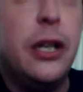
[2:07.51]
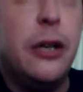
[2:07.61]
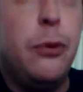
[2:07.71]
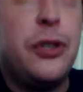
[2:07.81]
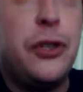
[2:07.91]

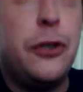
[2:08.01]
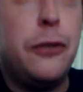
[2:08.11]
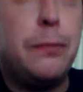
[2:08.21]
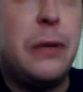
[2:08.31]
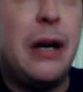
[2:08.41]
which you
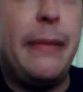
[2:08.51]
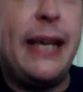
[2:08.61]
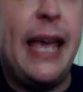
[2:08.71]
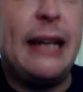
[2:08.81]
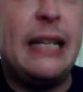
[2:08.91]
probably
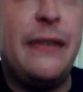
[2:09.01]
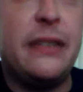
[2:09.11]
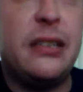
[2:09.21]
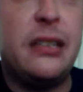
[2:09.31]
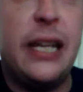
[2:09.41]
can't even
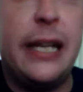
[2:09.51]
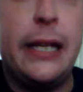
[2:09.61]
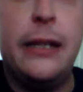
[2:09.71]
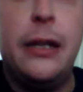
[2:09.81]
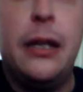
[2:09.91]
see.
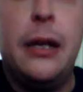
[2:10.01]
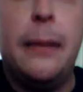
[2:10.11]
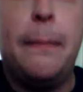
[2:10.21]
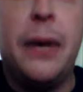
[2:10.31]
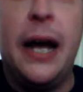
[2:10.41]

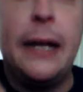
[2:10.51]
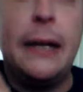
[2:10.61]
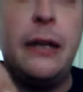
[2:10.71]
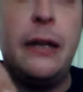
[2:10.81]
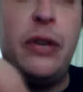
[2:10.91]
But
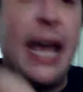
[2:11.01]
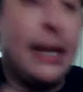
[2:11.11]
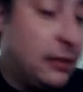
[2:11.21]
you can't